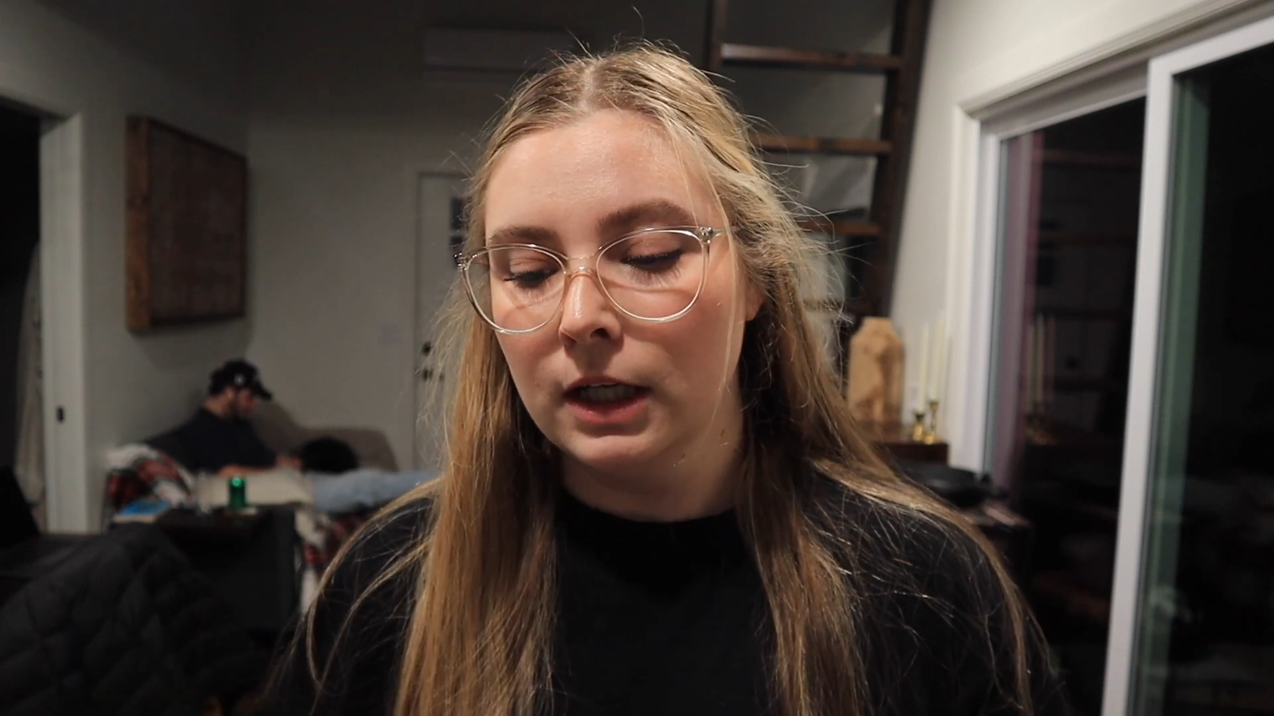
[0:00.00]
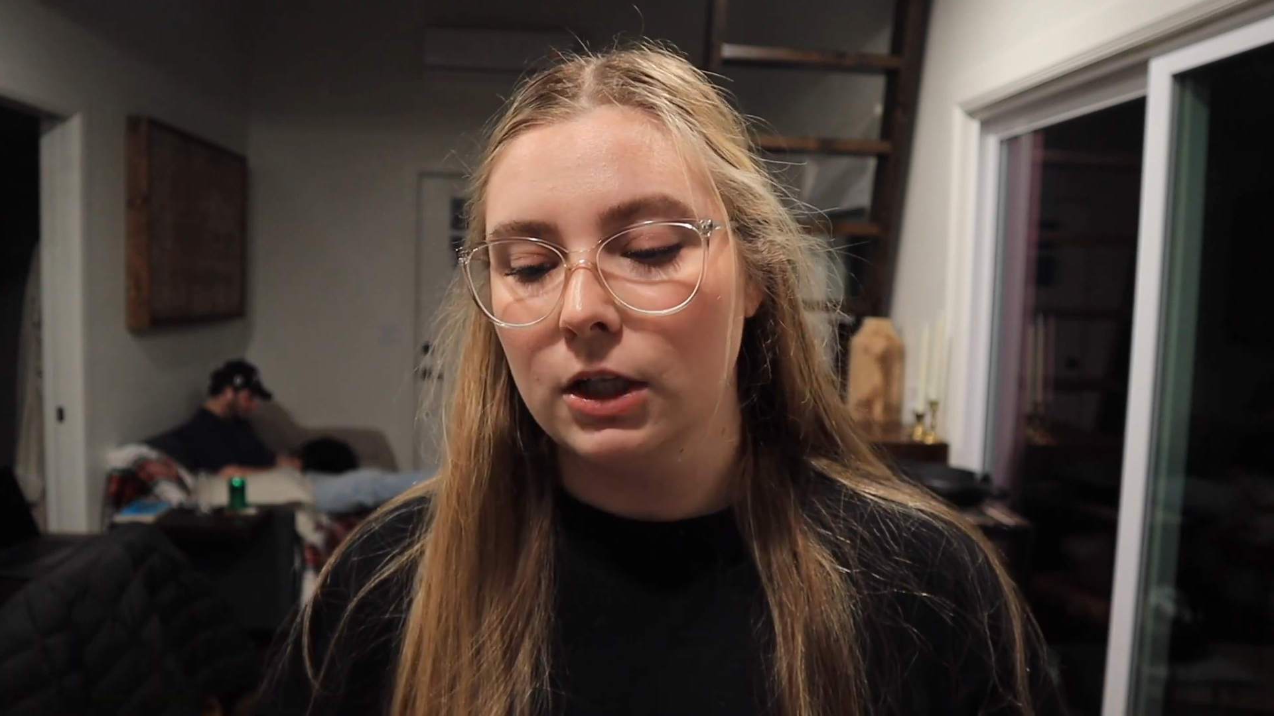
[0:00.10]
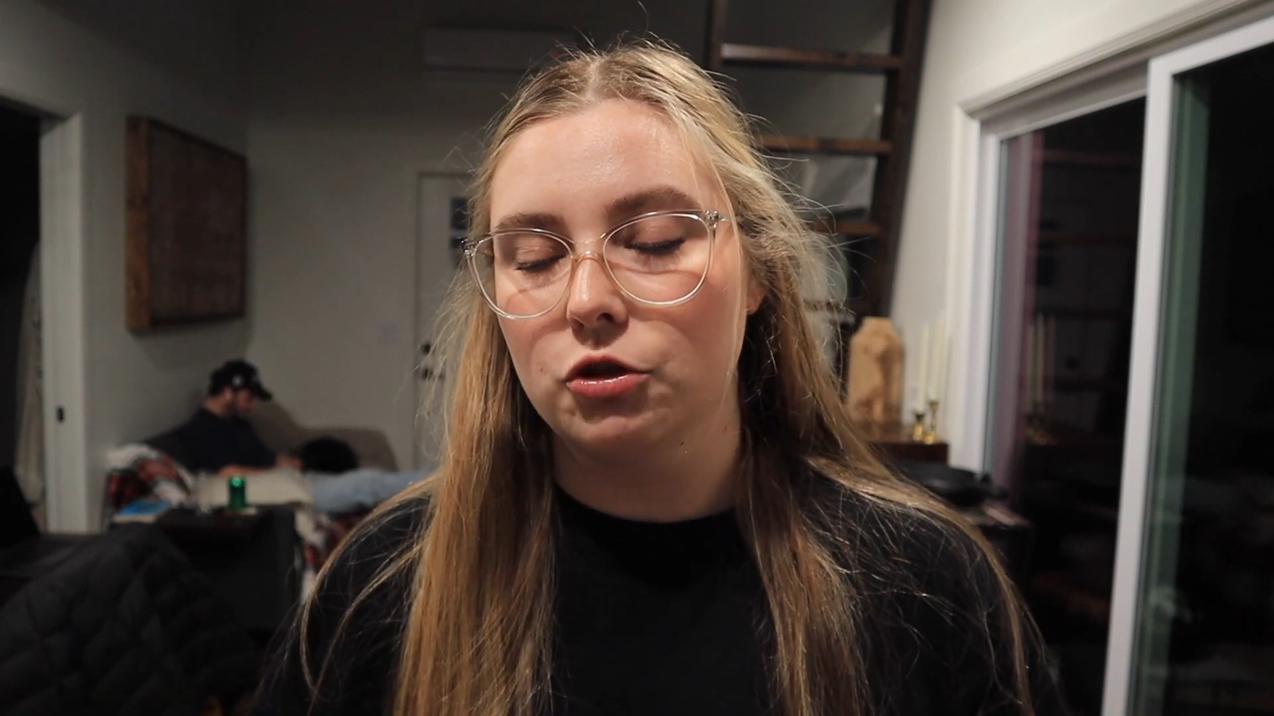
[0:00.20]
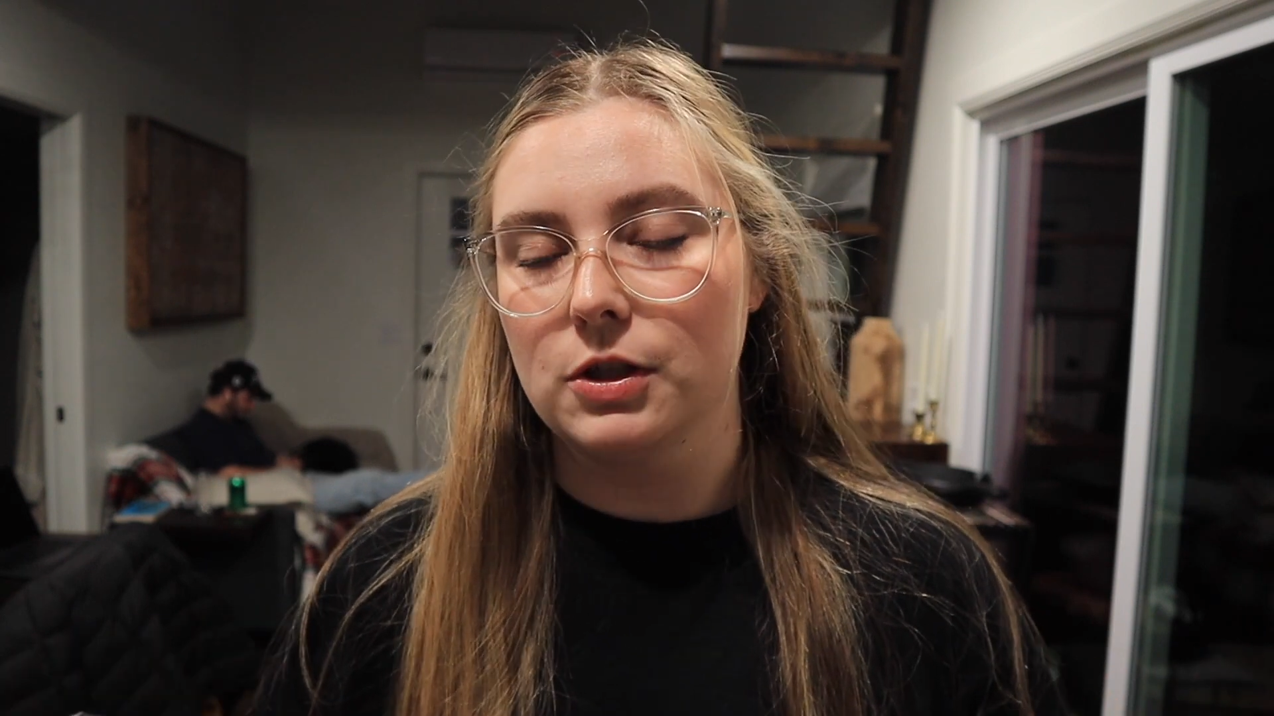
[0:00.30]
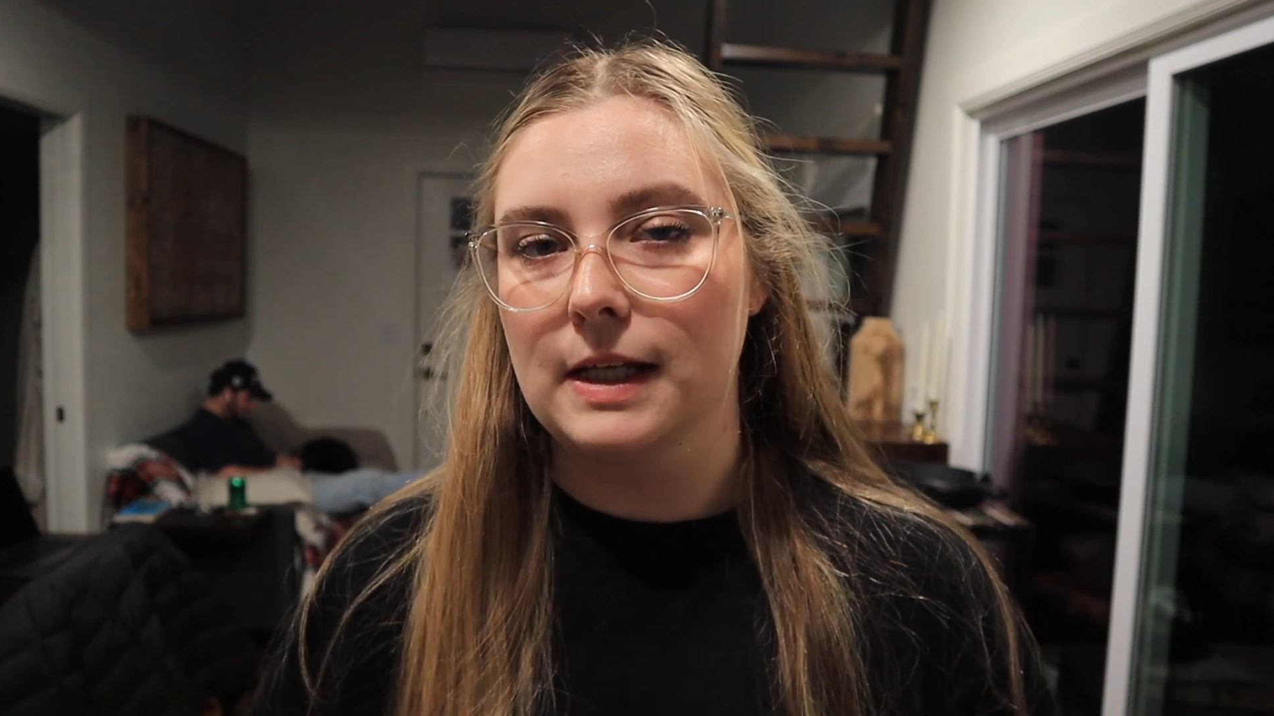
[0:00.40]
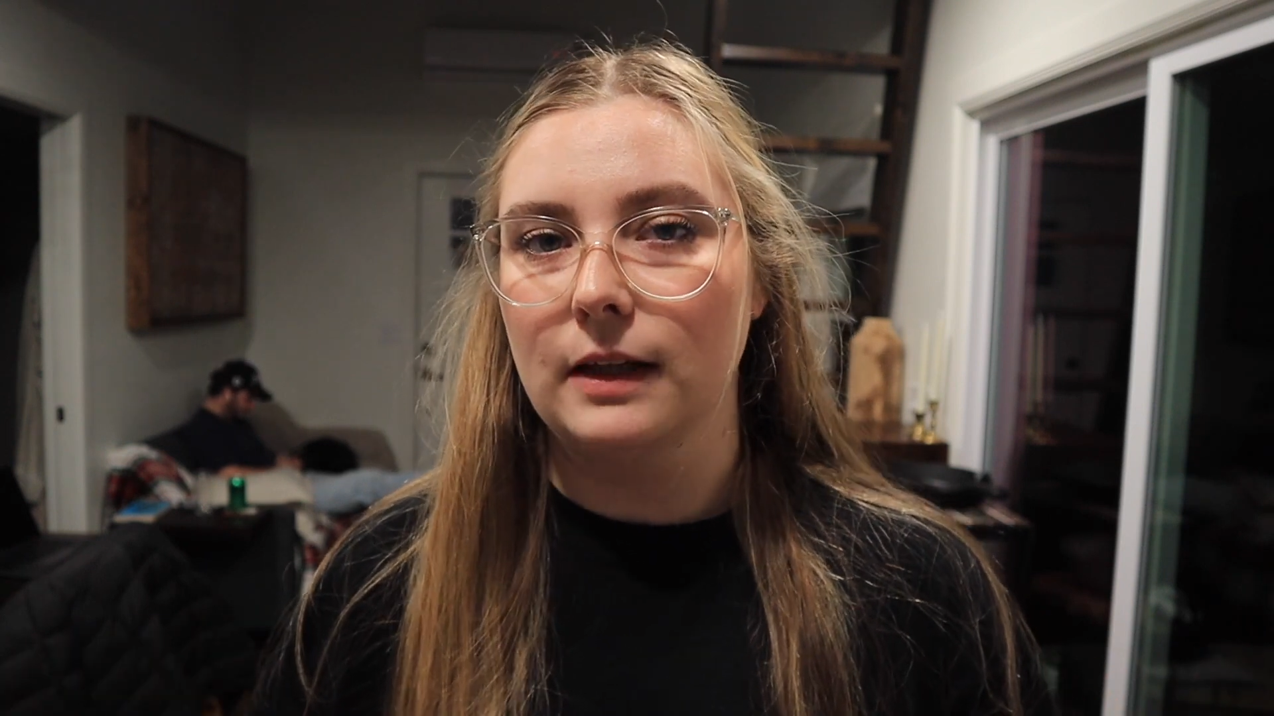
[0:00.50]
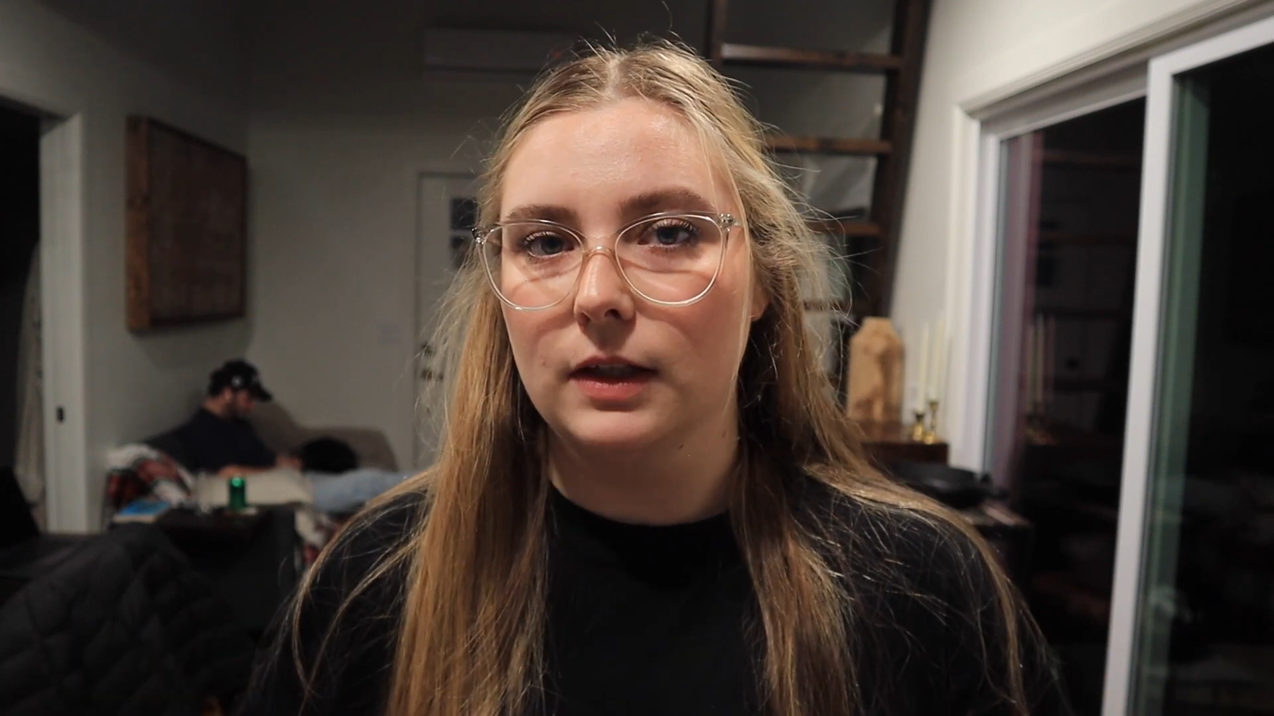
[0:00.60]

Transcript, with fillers: You just heat